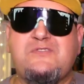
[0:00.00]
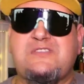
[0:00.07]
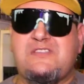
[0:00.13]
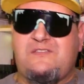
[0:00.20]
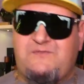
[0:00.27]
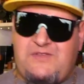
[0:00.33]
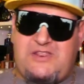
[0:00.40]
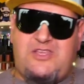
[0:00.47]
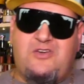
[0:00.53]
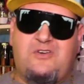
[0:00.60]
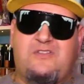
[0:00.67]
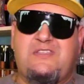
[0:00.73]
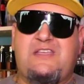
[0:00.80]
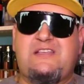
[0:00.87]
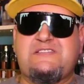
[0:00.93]
to the video
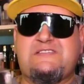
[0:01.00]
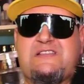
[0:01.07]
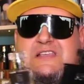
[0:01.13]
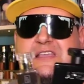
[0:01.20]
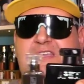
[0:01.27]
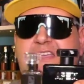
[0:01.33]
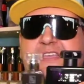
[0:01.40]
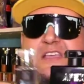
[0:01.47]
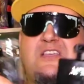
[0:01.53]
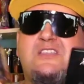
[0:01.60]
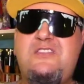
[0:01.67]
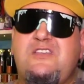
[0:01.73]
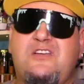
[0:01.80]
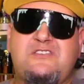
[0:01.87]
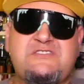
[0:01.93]
on this.
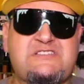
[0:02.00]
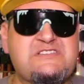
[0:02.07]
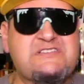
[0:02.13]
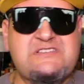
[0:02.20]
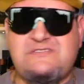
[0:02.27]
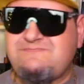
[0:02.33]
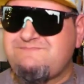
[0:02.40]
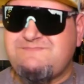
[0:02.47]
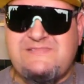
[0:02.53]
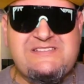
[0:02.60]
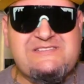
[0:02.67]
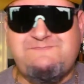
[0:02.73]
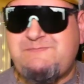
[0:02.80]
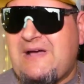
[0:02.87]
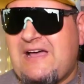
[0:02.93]
They're the
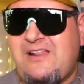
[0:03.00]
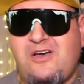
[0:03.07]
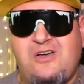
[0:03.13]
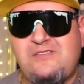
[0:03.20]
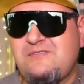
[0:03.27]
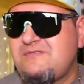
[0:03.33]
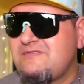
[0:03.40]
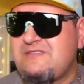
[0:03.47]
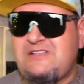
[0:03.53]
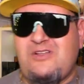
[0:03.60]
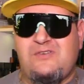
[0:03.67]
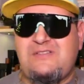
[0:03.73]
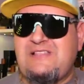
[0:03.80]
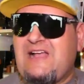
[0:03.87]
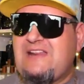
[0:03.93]
spot on, you
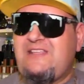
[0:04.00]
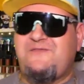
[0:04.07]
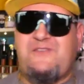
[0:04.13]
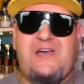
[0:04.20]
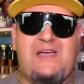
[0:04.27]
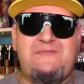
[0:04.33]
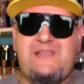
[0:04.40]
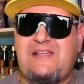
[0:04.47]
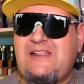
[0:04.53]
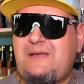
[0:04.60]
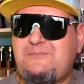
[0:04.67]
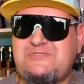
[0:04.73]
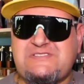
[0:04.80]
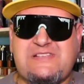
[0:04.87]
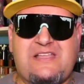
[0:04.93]
know,
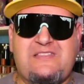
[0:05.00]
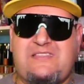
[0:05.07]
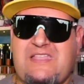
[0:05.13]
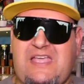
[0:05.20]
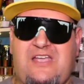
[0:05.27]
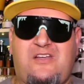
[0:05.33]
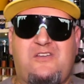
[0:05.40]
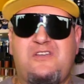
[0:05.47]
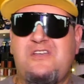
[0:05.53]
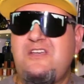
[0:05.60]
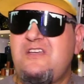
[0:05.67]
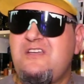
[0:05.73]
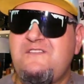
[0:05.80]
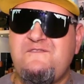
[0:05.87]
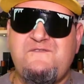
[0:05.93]
95-99% there.
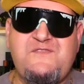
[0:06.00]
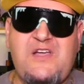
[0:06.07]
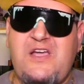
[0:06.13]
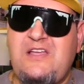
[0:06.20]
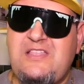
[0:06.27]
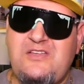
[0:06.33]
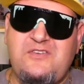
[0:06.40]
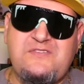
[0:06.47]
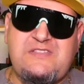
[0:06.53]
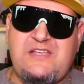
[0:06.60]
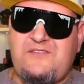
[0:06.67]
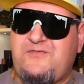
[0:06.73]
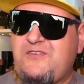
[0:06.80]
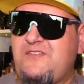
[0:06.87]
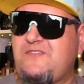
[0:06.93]
Very little
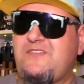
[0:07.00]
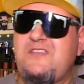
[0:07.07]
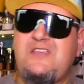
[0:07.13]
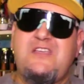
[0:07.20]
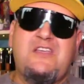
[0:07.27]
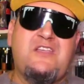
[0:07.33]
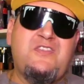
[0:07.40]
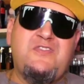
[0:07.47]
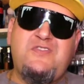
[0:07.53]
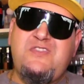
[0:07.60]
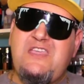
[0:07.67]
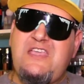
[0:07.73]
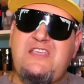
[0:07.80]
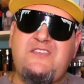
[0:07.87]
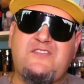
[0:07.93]
difference.
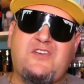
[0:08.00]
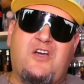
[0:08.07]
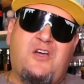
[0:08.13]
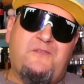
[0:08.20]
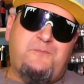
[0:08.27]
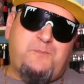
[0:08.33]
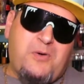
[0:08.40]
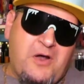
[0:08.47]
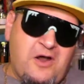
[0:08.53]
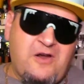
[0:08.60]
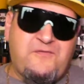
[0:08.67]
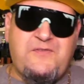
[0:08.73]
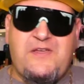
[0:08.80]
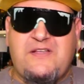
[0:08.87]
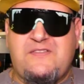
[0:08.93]
These are
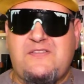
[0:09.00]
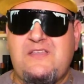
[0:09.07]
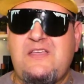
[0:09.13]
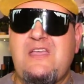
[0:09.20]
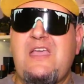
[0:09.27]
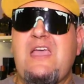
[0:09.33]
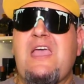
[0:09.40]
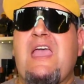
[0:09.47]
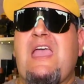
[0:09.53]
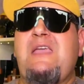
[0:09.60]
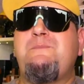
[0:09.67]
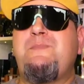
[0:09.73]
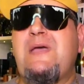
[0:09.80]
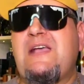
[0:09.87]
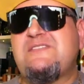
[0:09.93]
perfect.
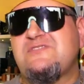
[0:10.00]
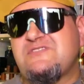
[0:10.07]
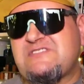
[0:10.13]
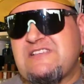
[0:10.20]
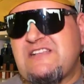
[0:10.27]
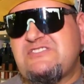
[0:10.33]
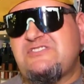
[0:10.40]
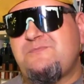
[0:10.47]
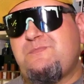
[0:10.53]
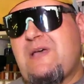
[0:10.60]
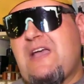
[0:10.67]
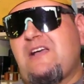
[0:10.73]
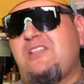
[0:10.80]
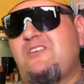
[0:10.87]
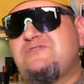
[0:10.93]
Apex will set you
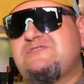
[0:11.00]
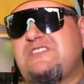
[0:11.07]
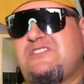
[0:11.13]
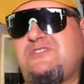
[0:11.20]
back close to